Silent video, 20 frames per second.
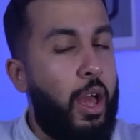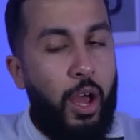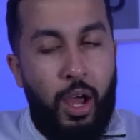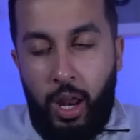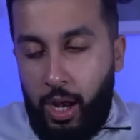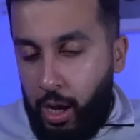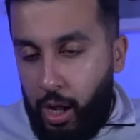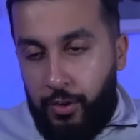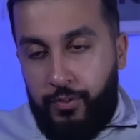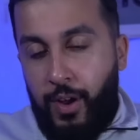
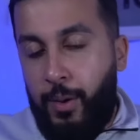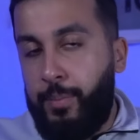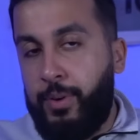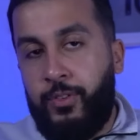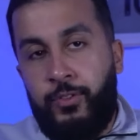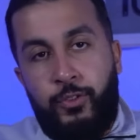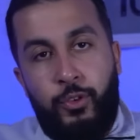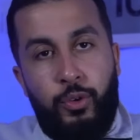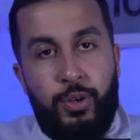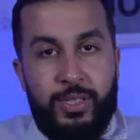A lot of our
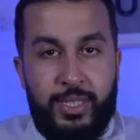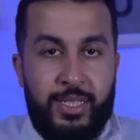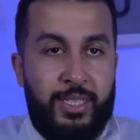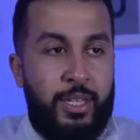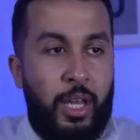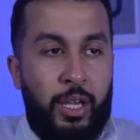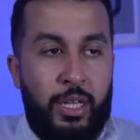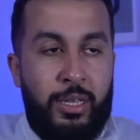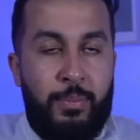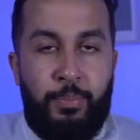midfielders has
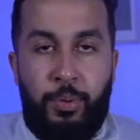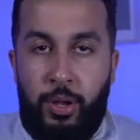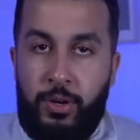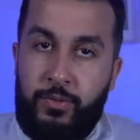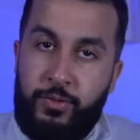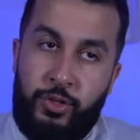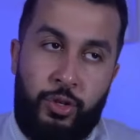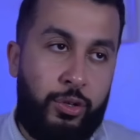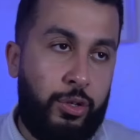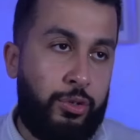taken the burden
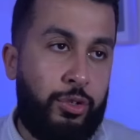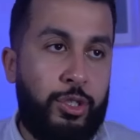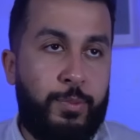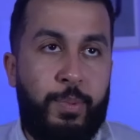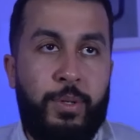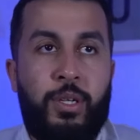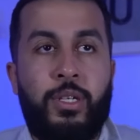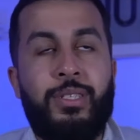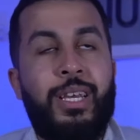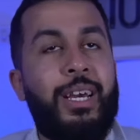of Toni Kroos
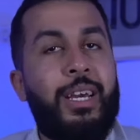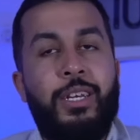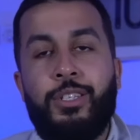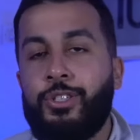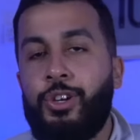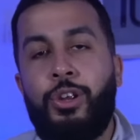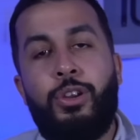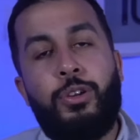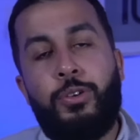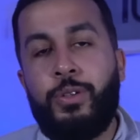because
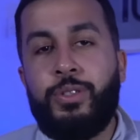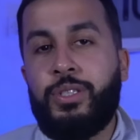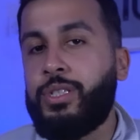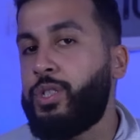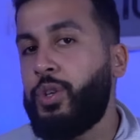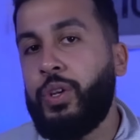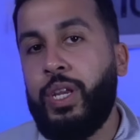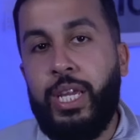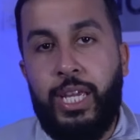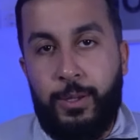Toni Kroos is
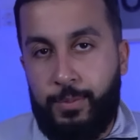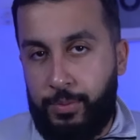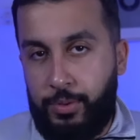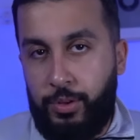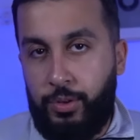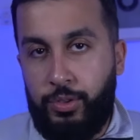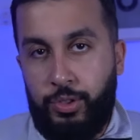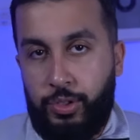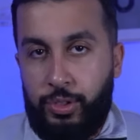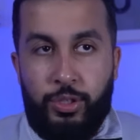unique,
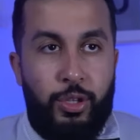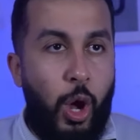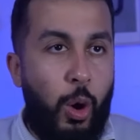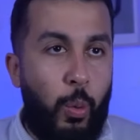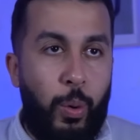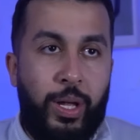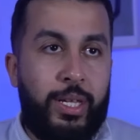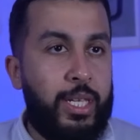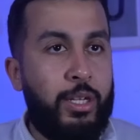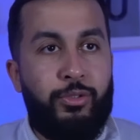bro. No
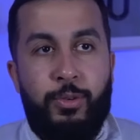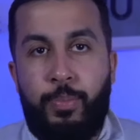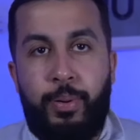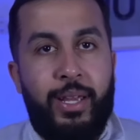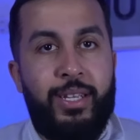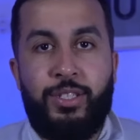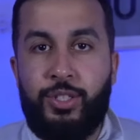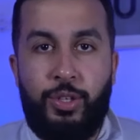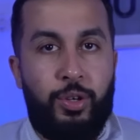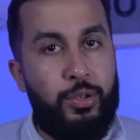one can
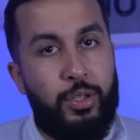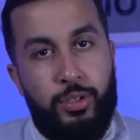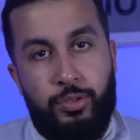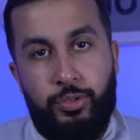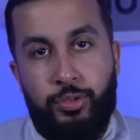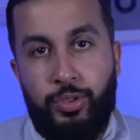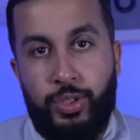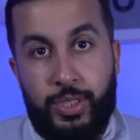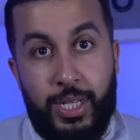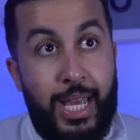replace Toni
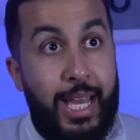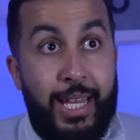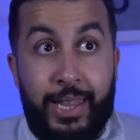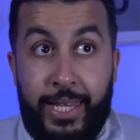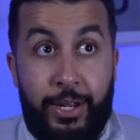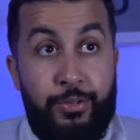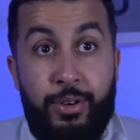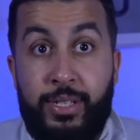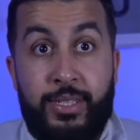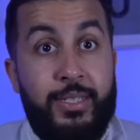Kroos.
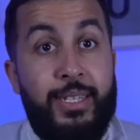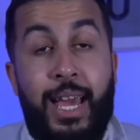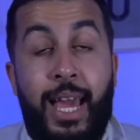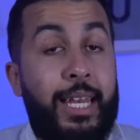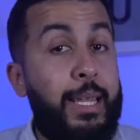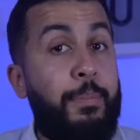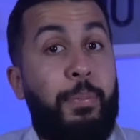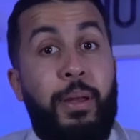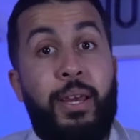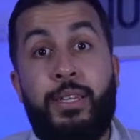There isn't
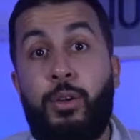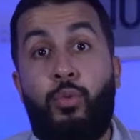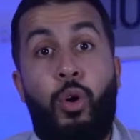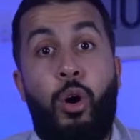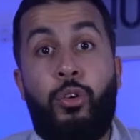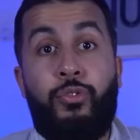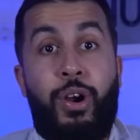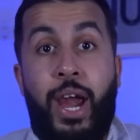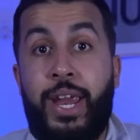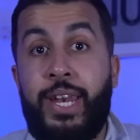any player in the
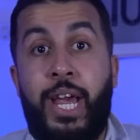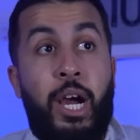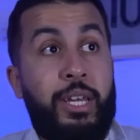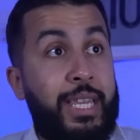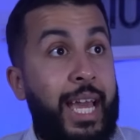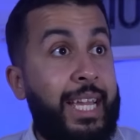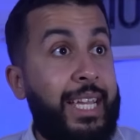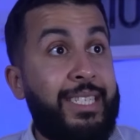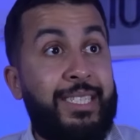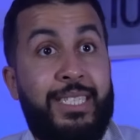world right now
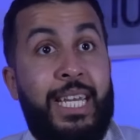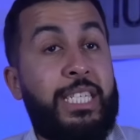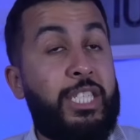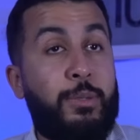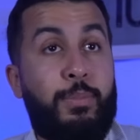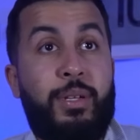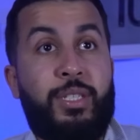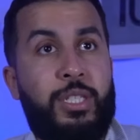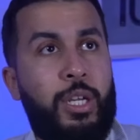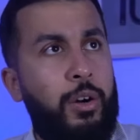that I can say to
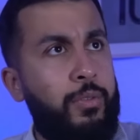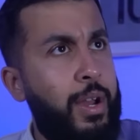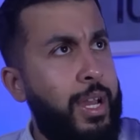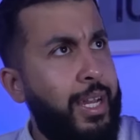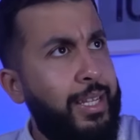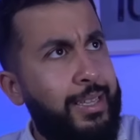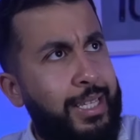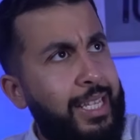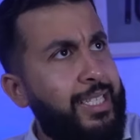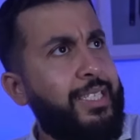myself,
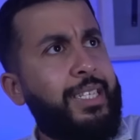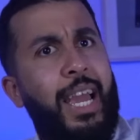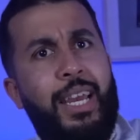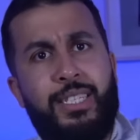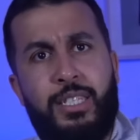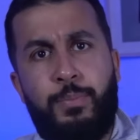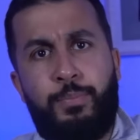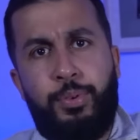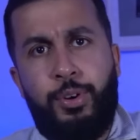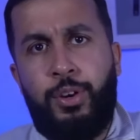this guy's
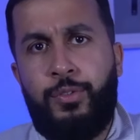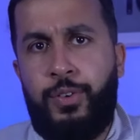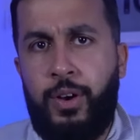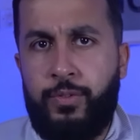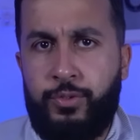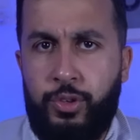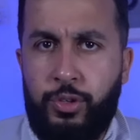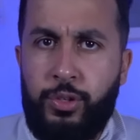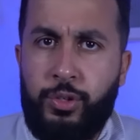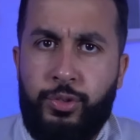the profile
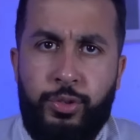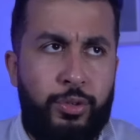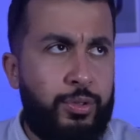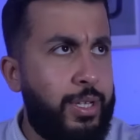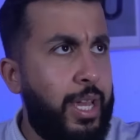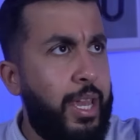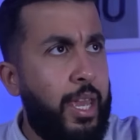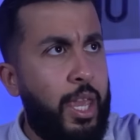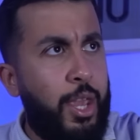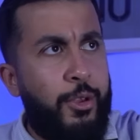of Toni Kroos.
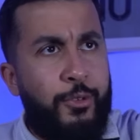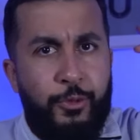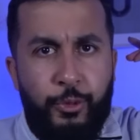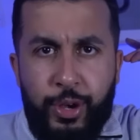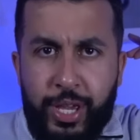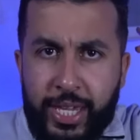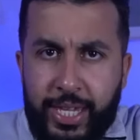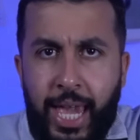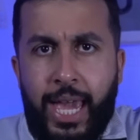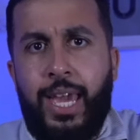If
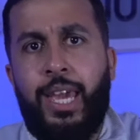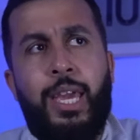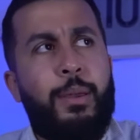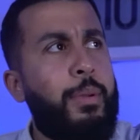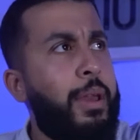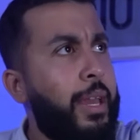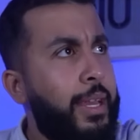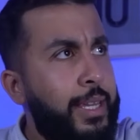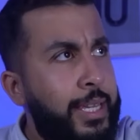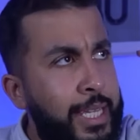we get him,
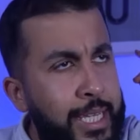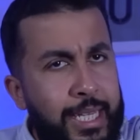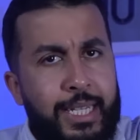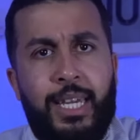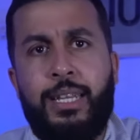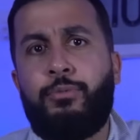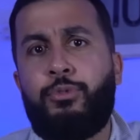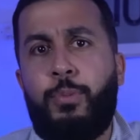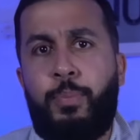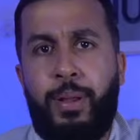he
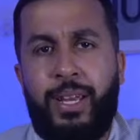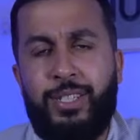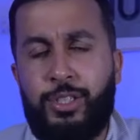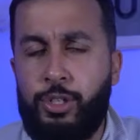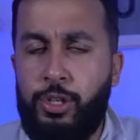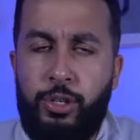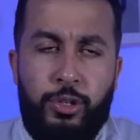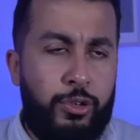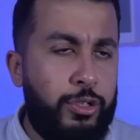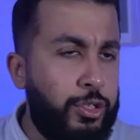can replace
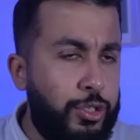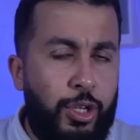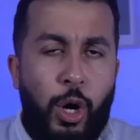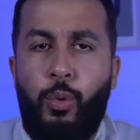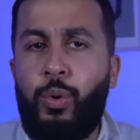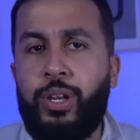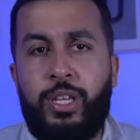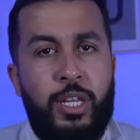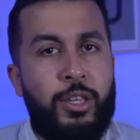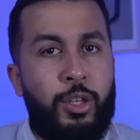Toni Kroos. No
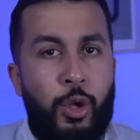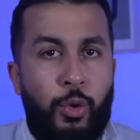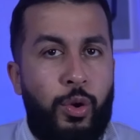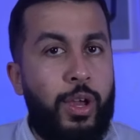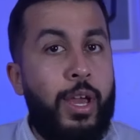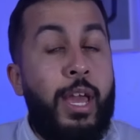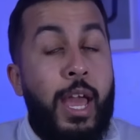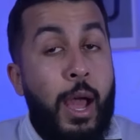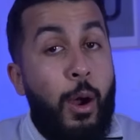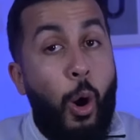one can do
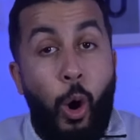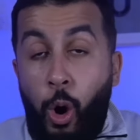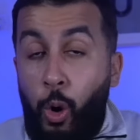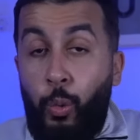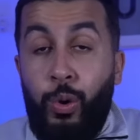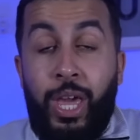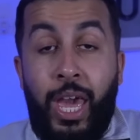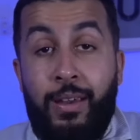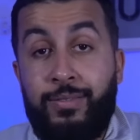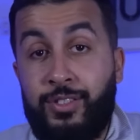it. All
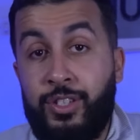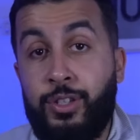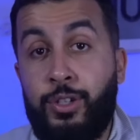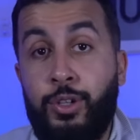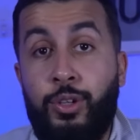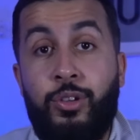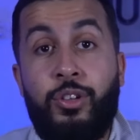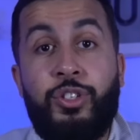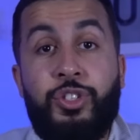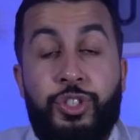we have to do
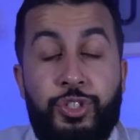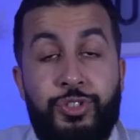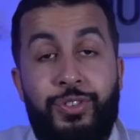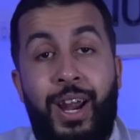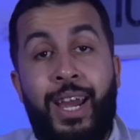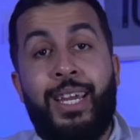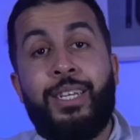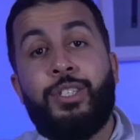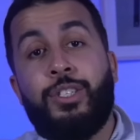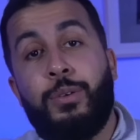is
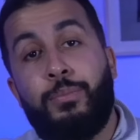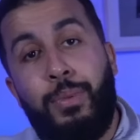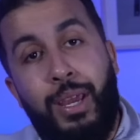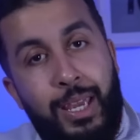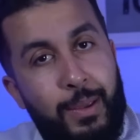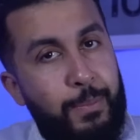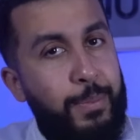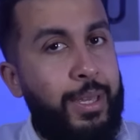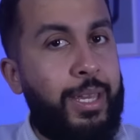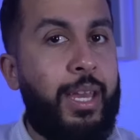trying to
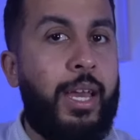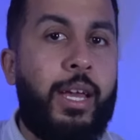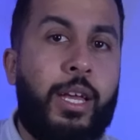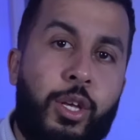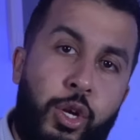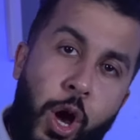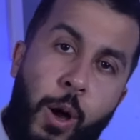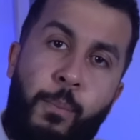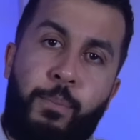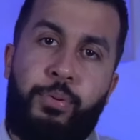maybe
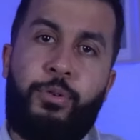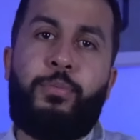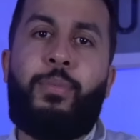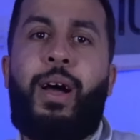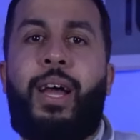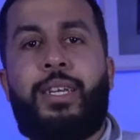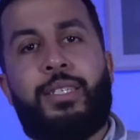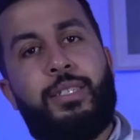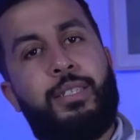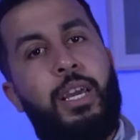
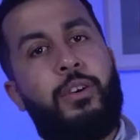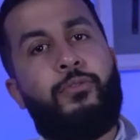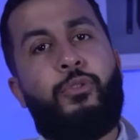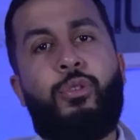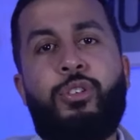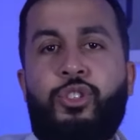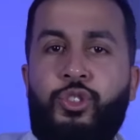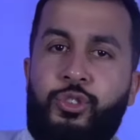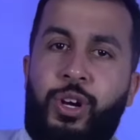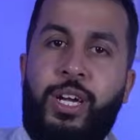compromise and
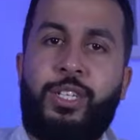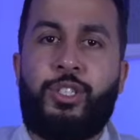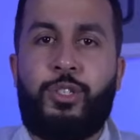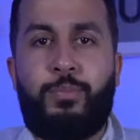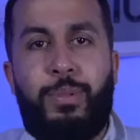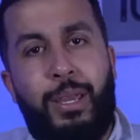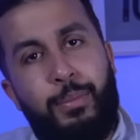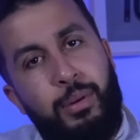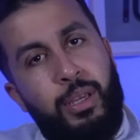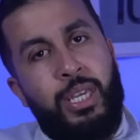everyone trying to
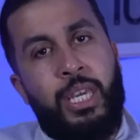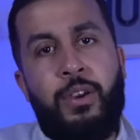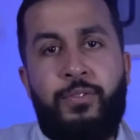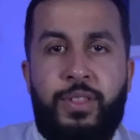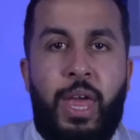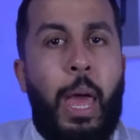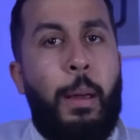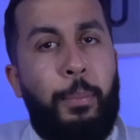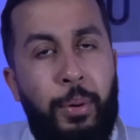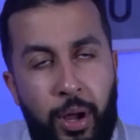maybe give
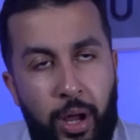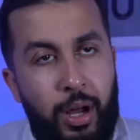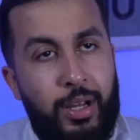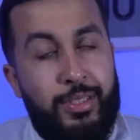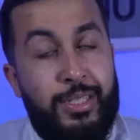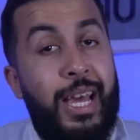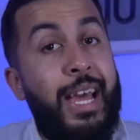their parts.